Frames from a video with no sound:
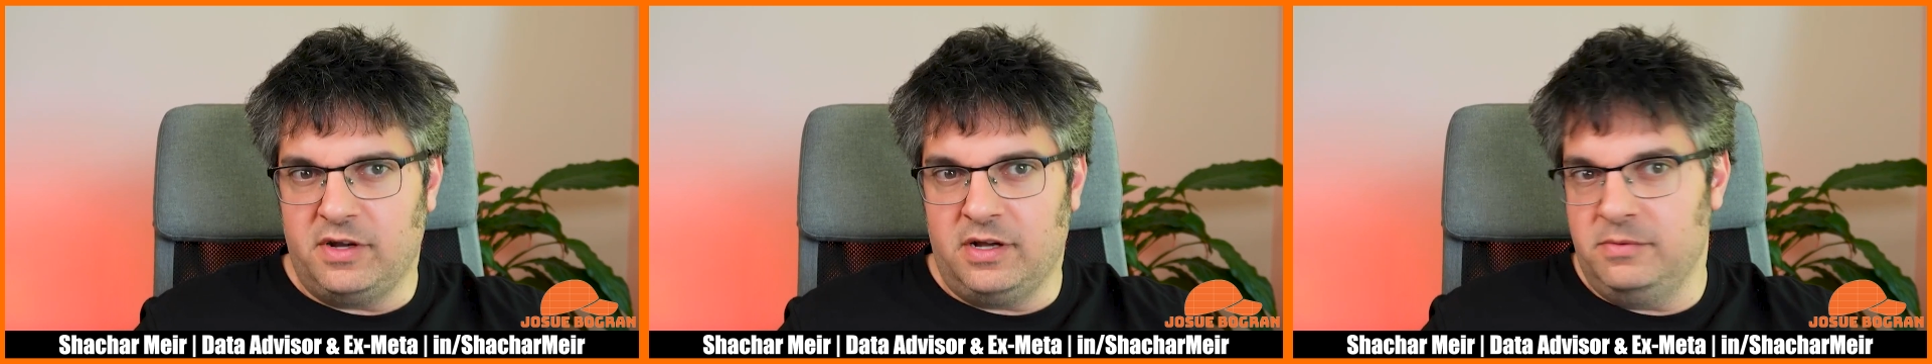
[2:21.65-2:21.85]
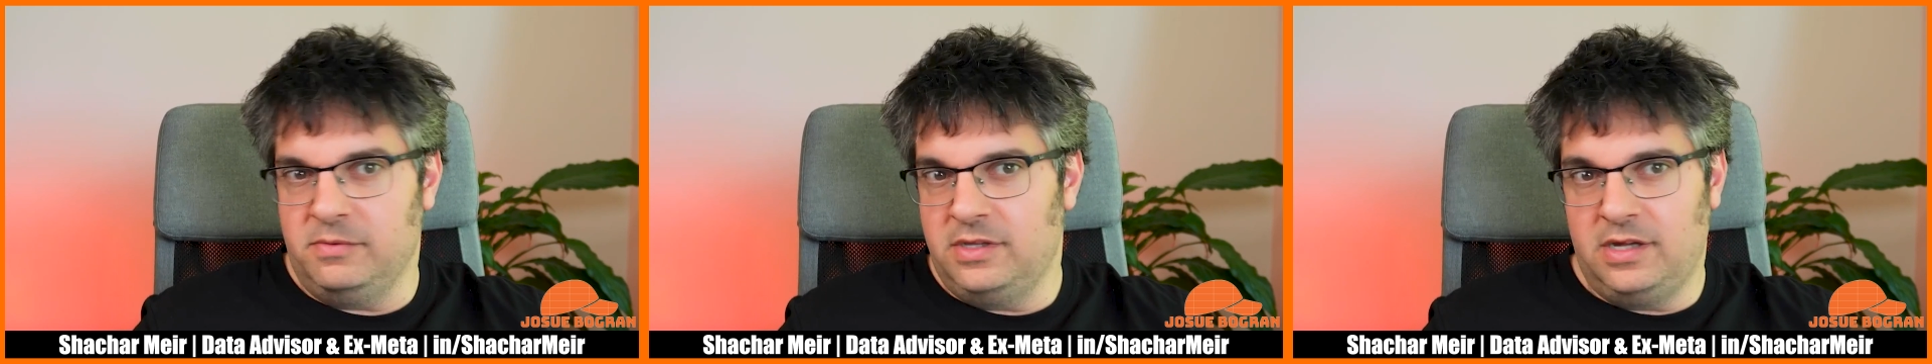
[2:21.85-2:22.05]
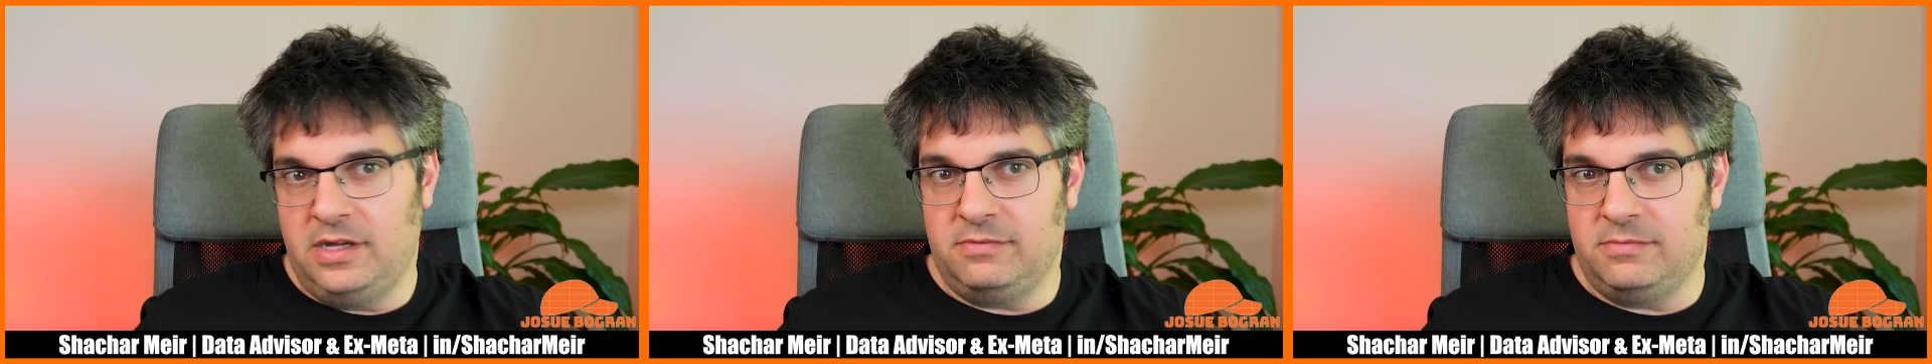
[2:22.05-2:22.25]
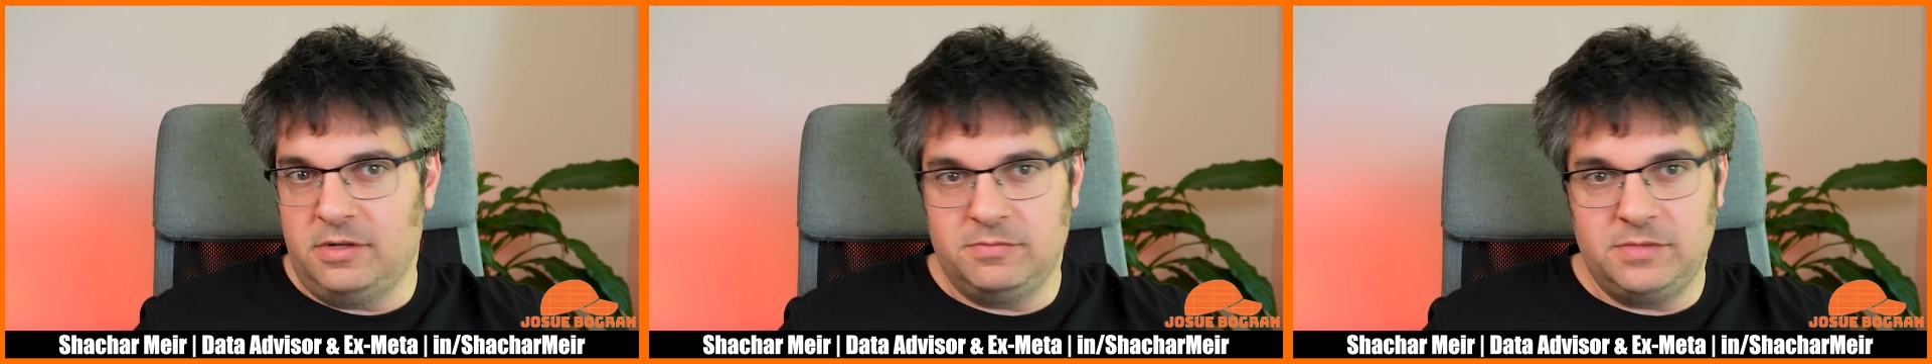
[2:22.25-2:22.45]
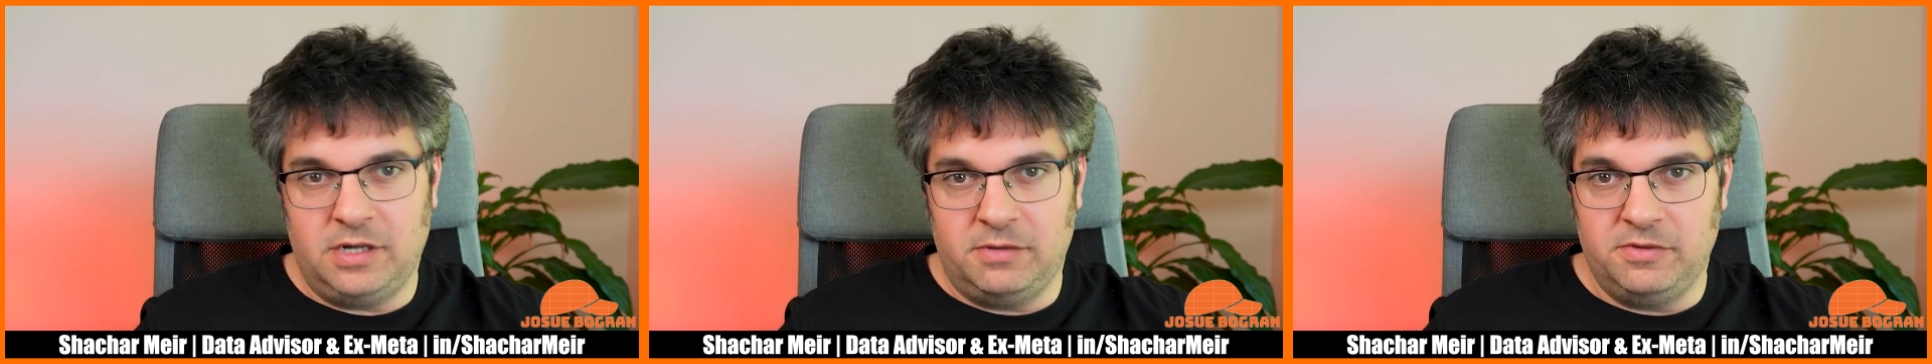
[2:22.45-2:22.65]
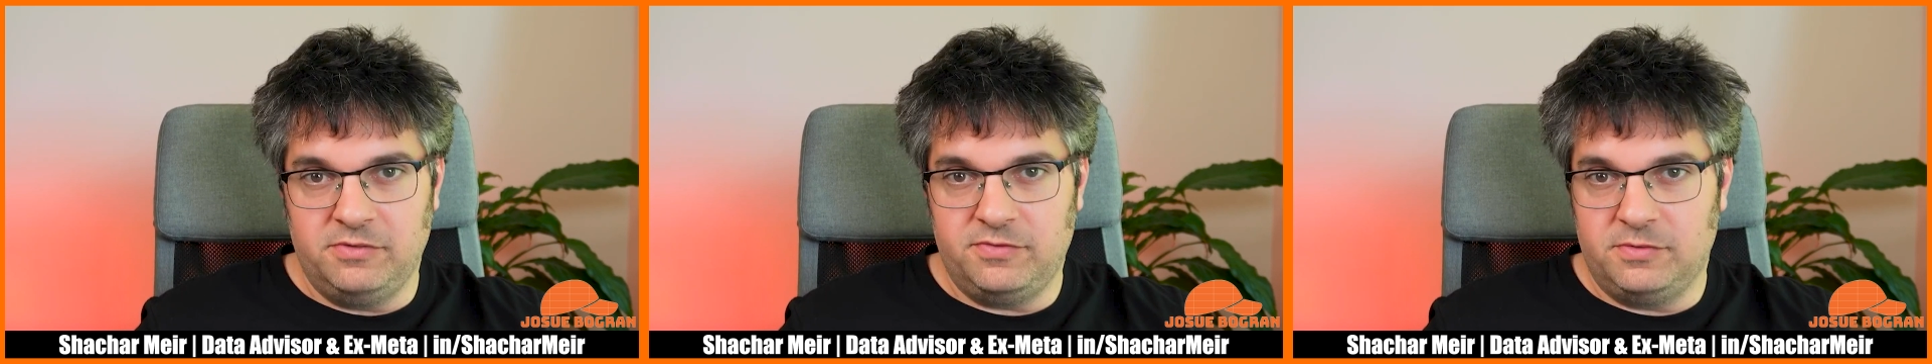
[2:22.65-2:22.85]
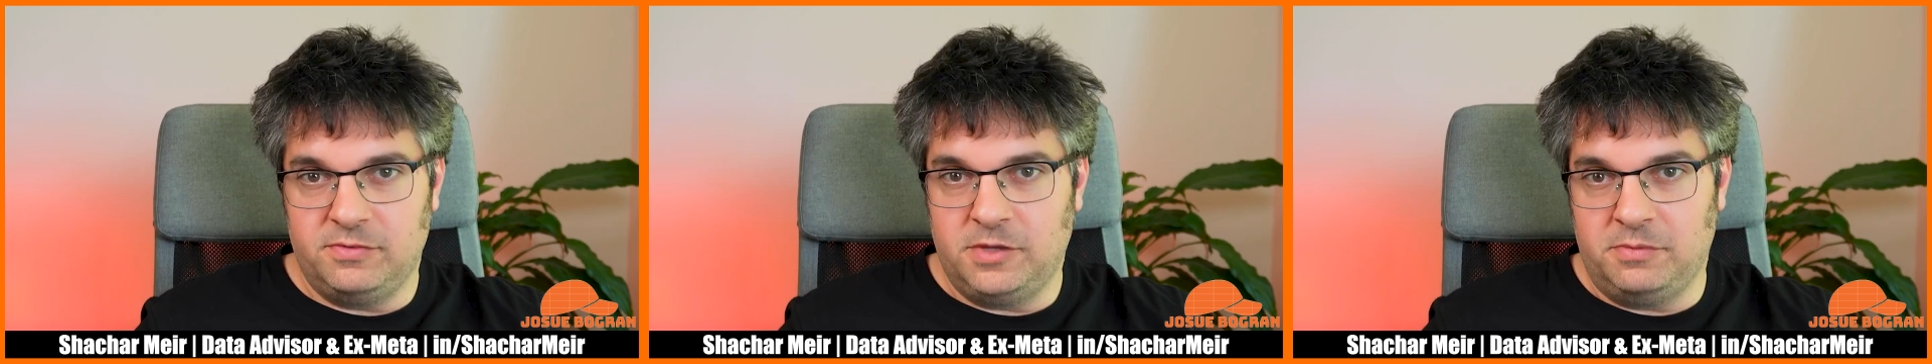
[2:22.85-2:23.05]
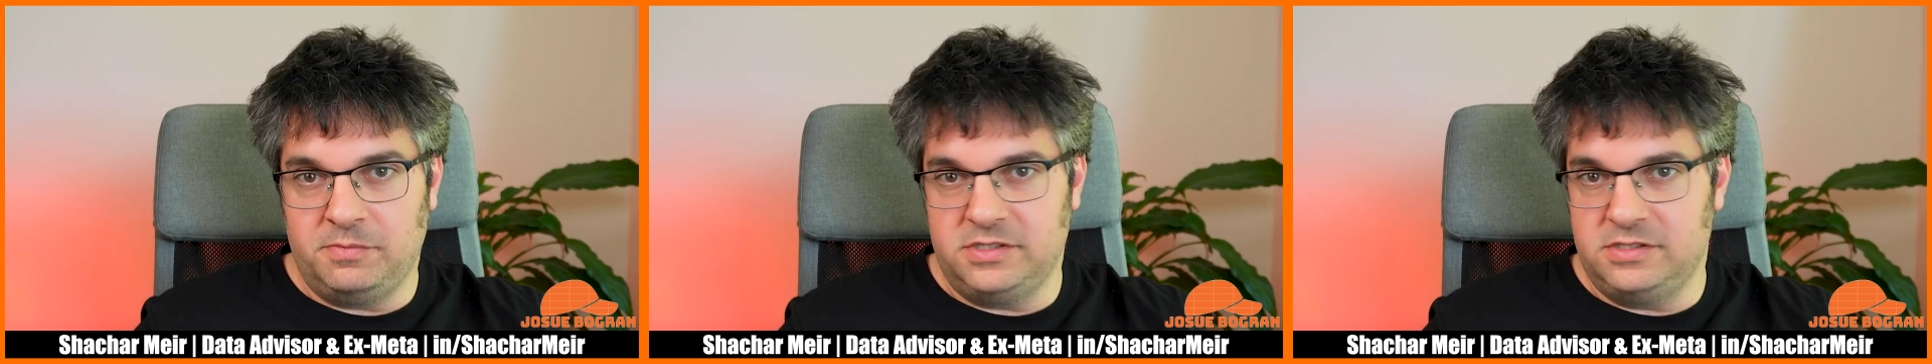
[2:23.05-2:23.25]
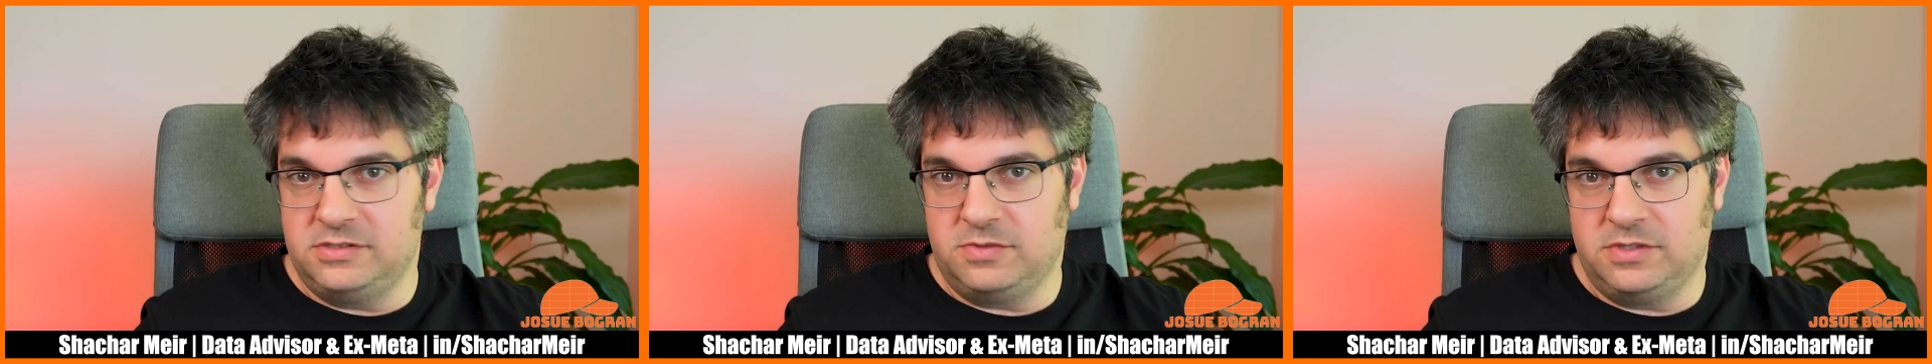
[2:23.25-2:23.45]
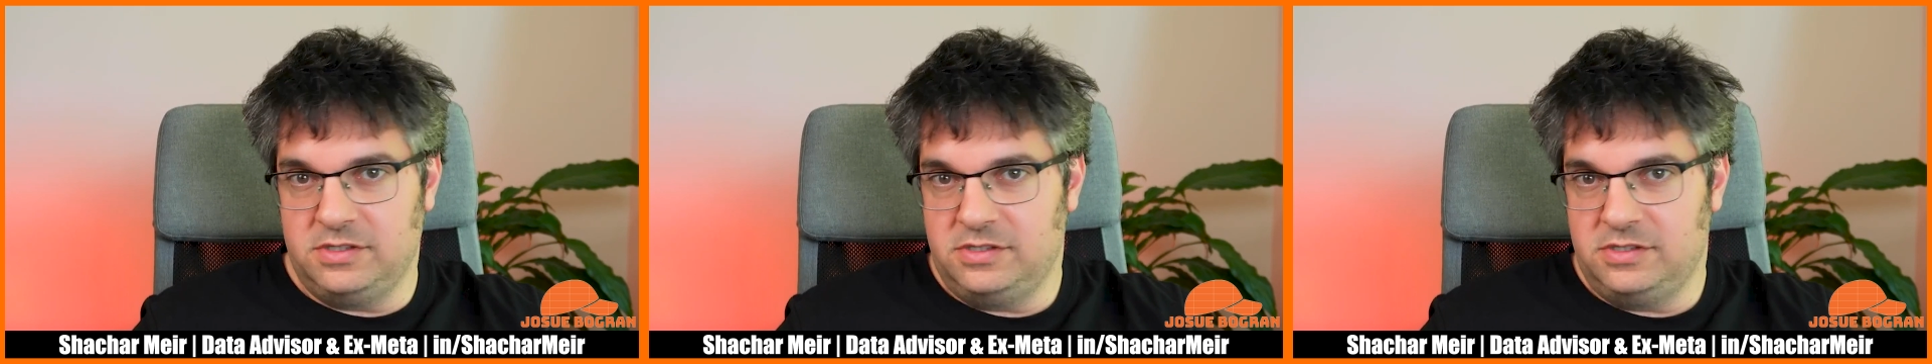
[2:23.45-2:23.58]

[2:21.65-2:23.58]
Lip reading: I mean, I'm coming from companies where